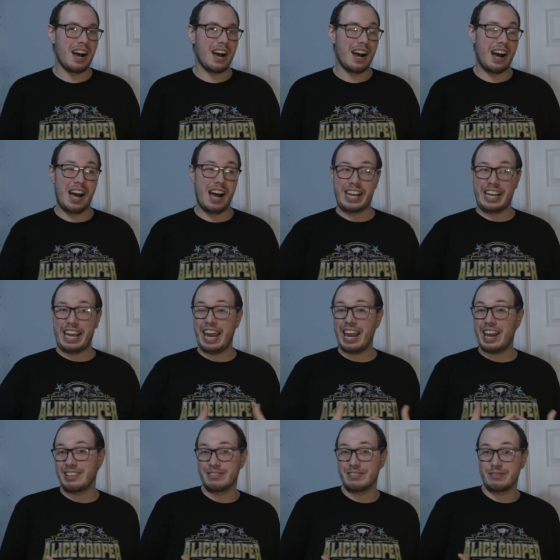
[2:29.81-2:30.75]
I
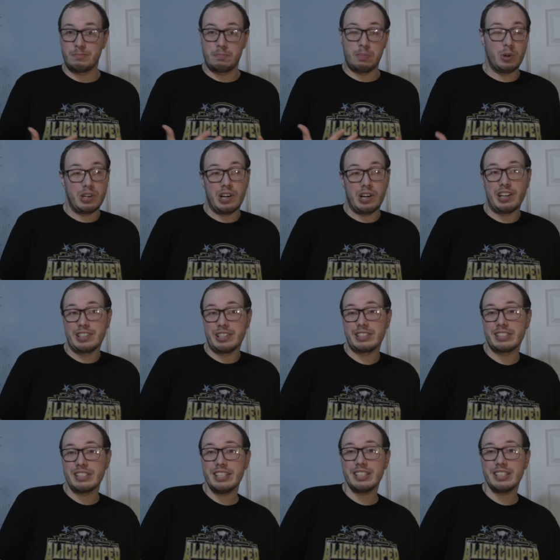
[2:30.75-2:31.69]
can't put on
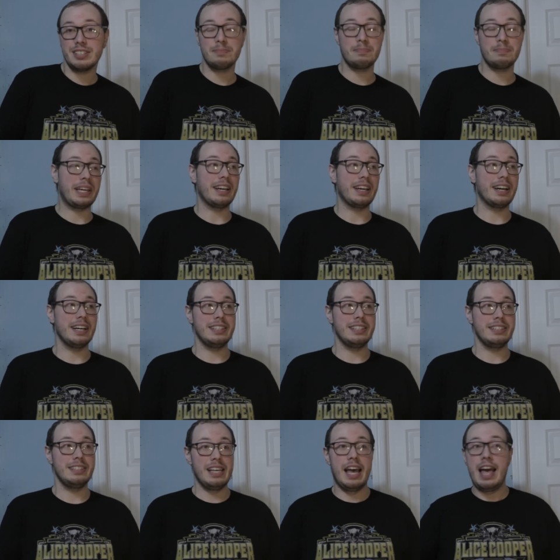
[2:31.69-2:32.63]
this list
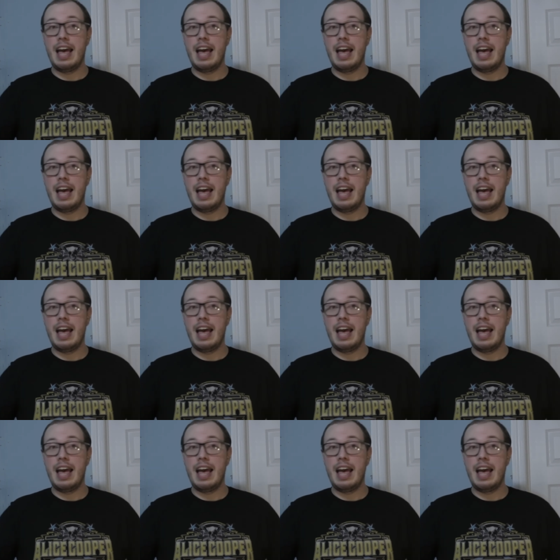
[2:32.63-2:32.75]
because